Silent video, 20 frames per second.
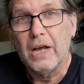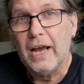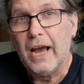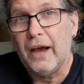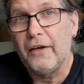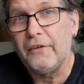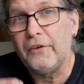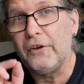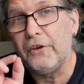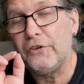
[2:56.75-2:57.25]

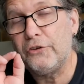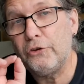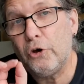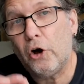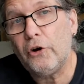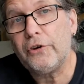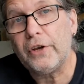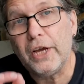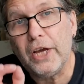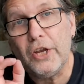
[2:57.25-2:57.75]
And it is
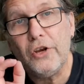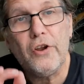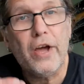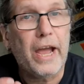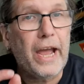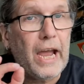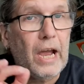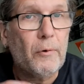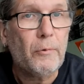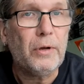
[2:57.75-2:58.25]
not in
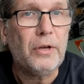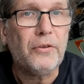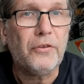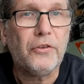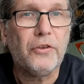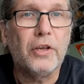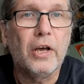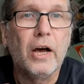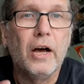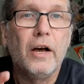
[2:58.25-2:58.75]

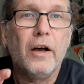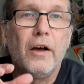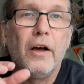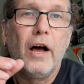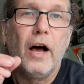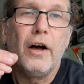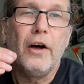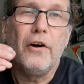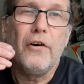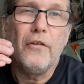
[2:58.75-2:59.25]
Aries'
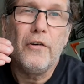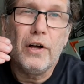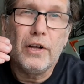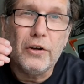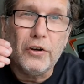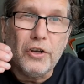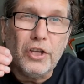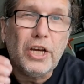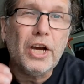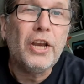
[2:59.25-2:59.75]

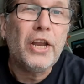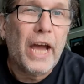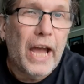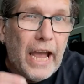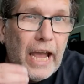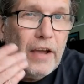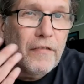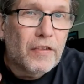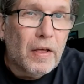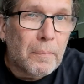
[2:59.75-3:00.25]

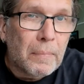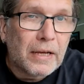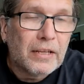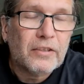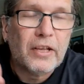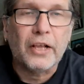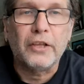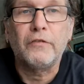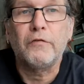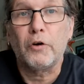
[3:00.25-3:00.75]
DNA, if that makes
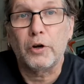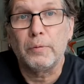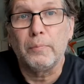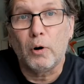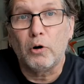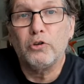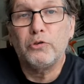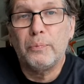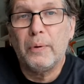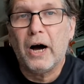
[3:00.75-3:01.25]
sense, for the
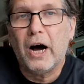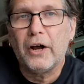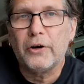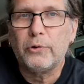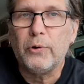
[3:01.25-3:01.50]
most part,